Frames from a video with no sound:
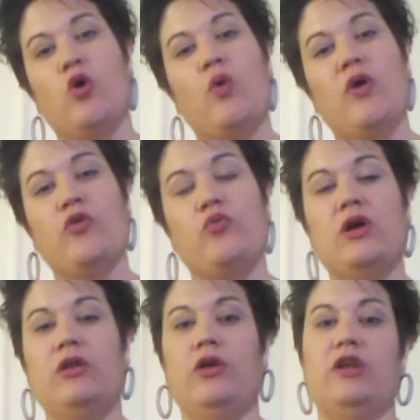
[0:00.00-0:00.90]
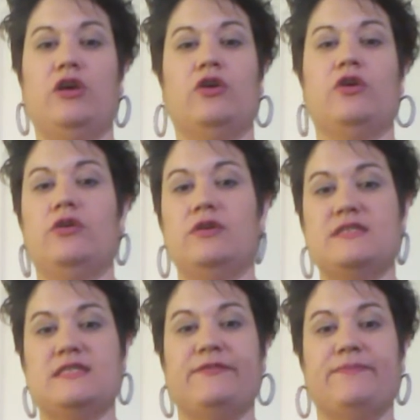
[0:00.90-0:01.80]
where the real learning
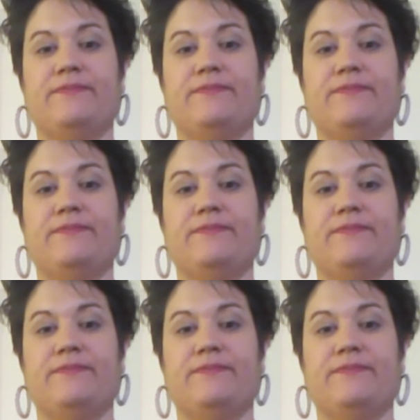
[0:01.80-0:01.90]
occurs.